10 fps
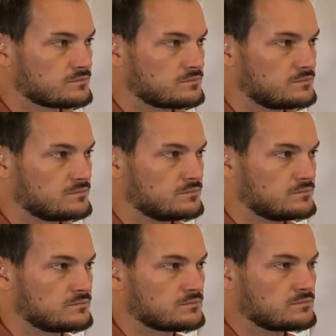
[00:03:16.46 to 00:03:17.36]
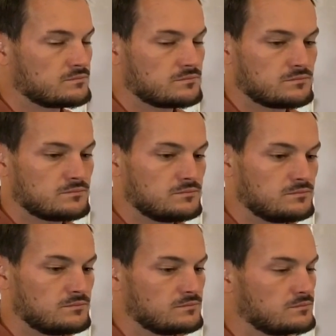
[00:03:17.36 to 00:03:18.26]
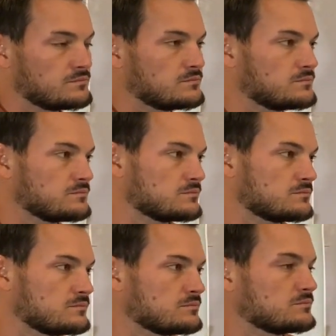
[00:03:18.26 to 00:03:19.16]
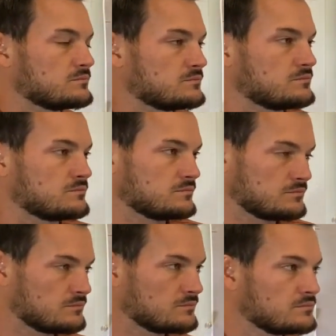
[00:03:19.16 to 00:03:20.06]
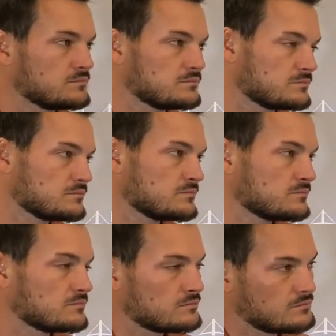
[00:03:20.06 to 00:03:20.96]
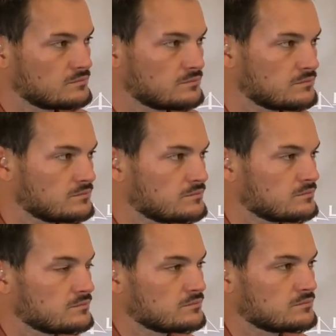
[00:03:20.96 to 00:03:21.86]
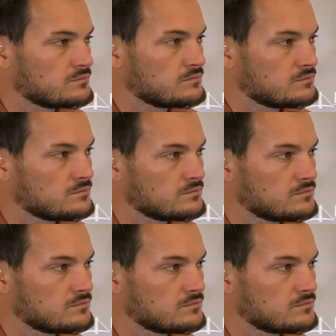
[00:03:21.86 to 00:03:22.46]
[no speech]